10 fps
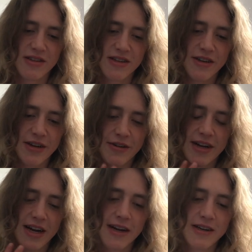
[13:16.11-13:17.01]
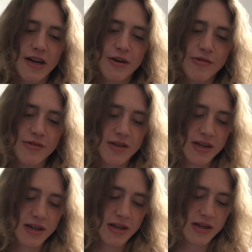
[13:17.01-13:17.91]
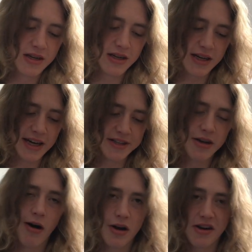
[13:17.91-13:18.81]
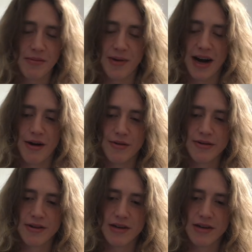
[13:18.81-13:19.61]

you know, like, I go and talk about,